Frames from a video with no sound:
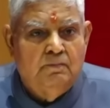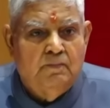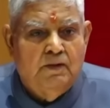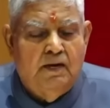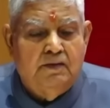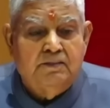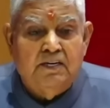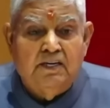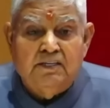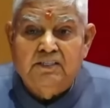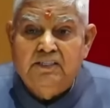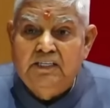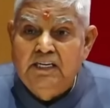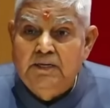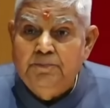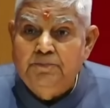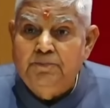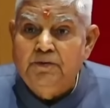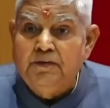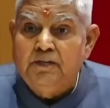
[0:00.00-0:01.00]
and the
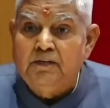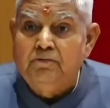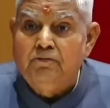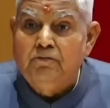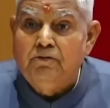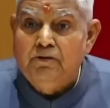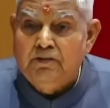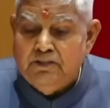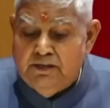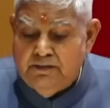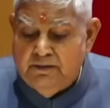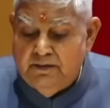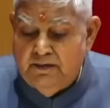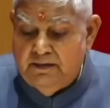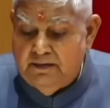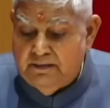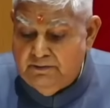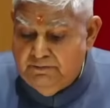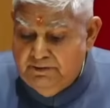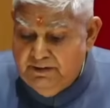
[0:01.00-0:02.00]
deep
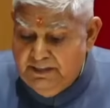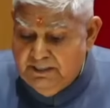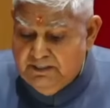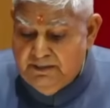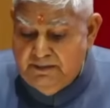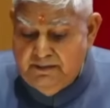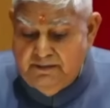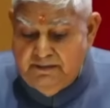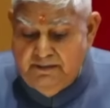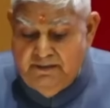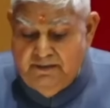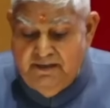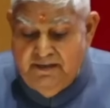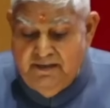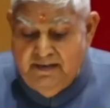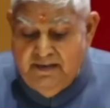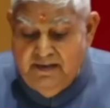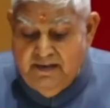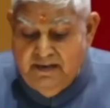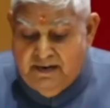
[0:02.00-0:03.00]
revolutionary
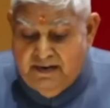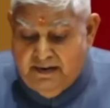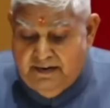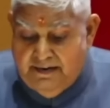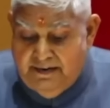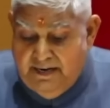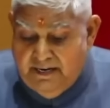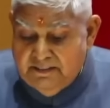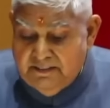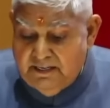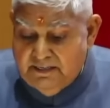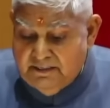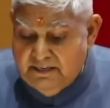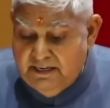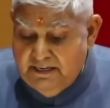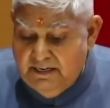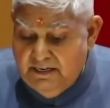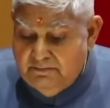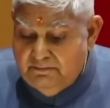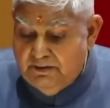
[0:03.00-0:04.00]
connect that
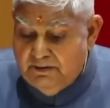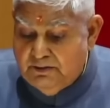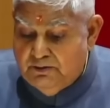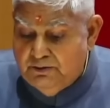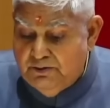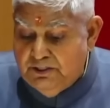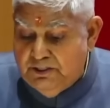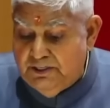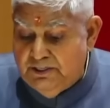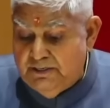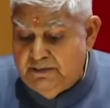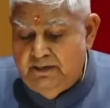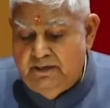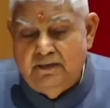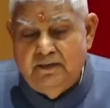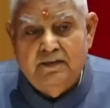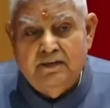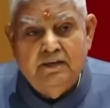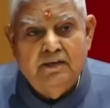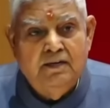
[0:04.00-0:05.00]
I have with judiciary
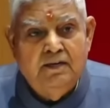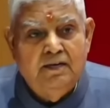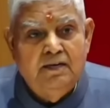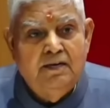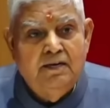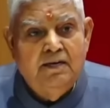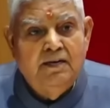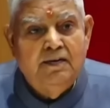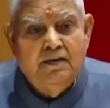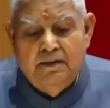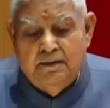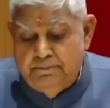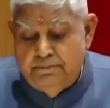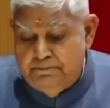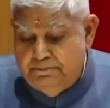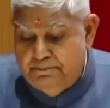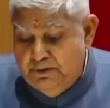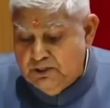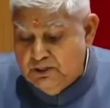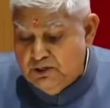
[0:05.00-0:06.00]

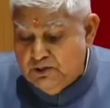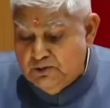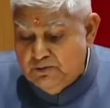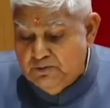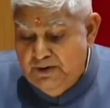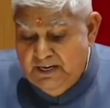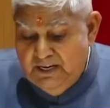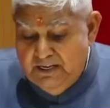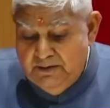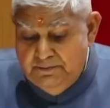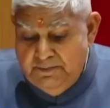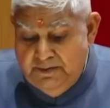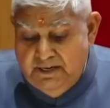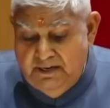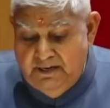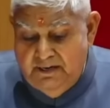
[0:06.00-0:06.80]
persuade me